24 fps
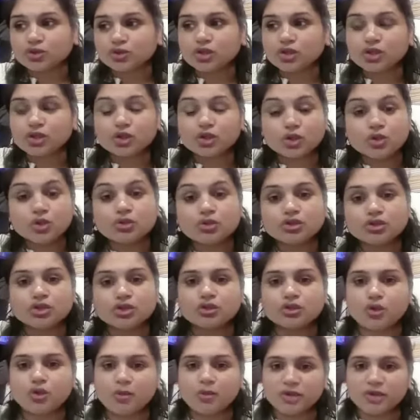the
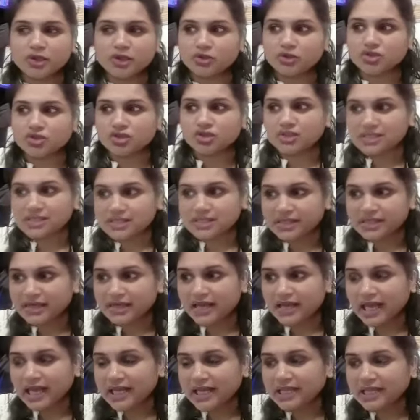cooked tomato she doesn't
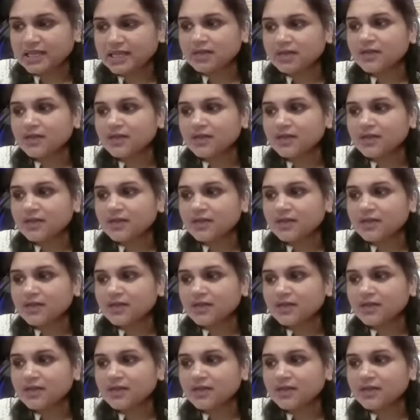like.